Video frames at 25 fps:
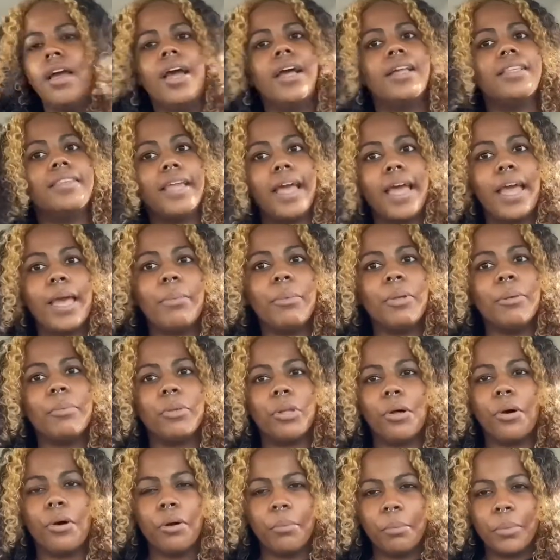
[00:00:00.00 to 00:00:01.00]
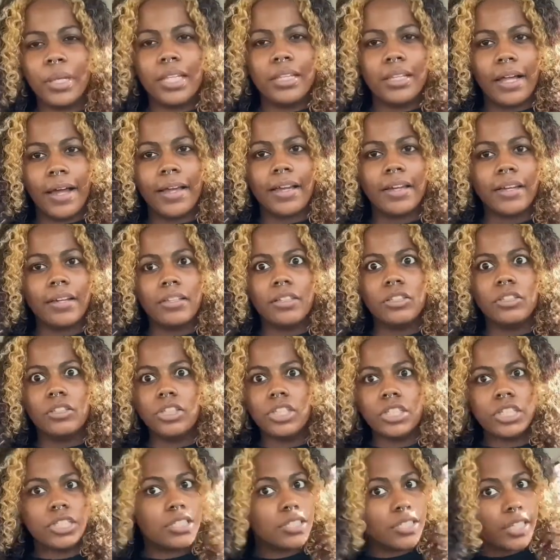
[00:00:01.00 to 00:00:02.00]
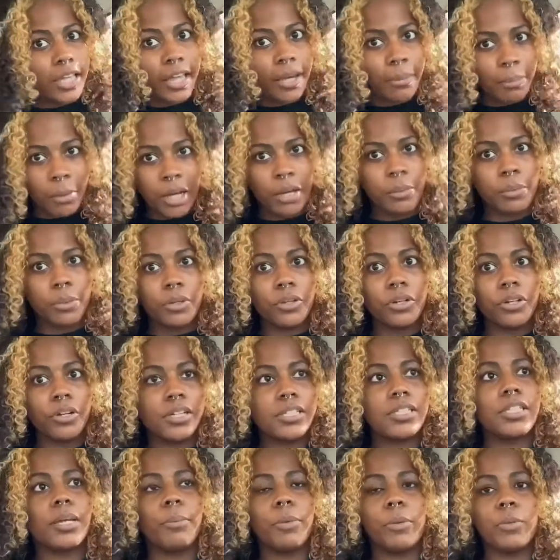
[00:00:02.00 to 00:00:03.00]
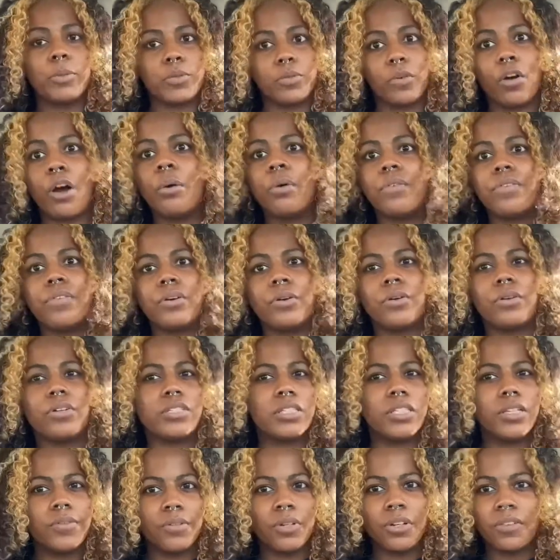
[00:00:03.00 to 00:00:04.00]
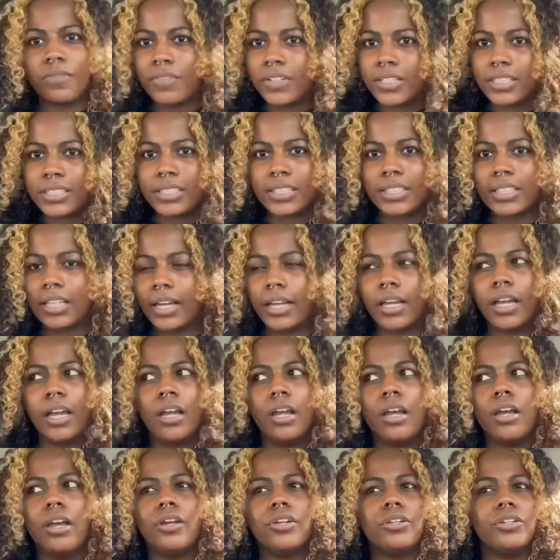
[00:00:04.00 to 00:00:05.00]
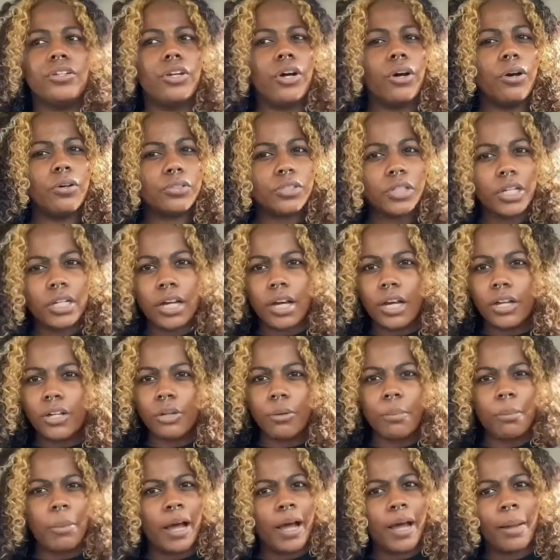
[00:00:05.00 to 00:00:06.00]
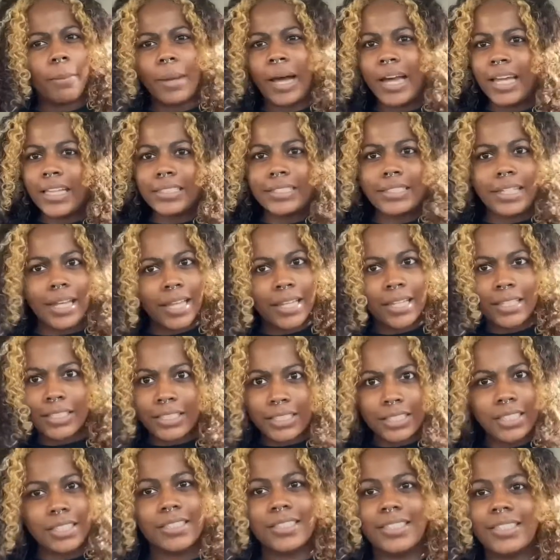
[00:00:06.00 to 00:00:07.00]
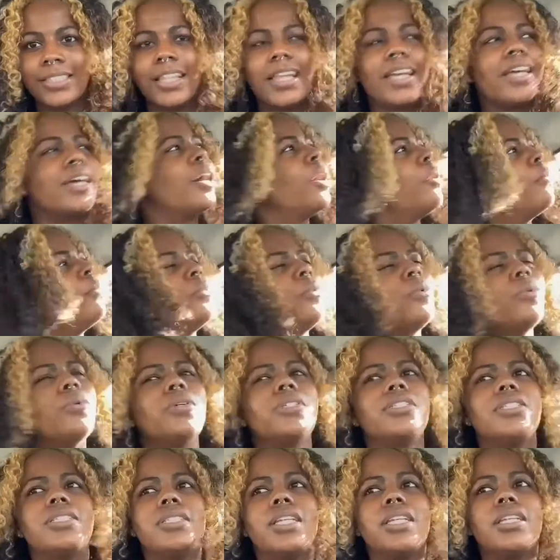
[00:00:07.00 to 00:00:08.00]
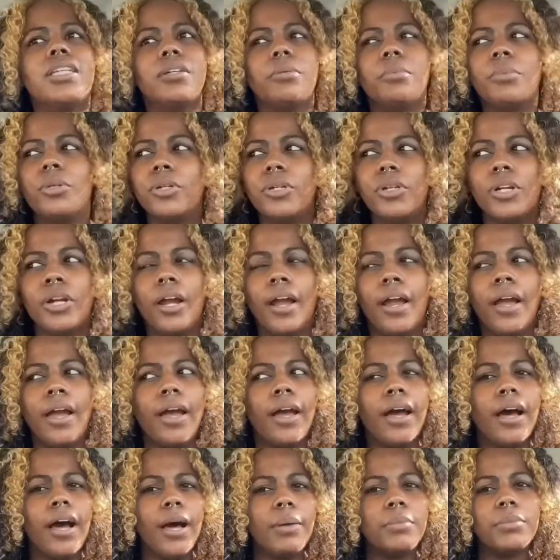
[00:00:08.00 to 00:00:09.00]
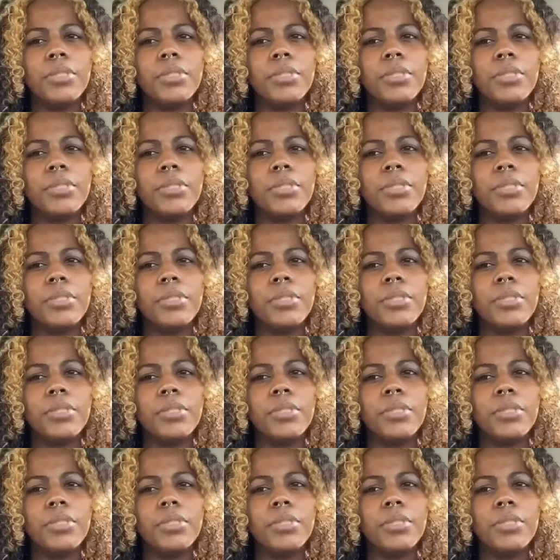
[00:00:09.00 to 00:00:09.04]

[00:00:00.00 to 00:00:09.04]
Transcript: they be blowing me like just take my computer and tell me what's wrong with it or see if you can fix it like don't try to undermine my intelligence like come on just take the computer i'm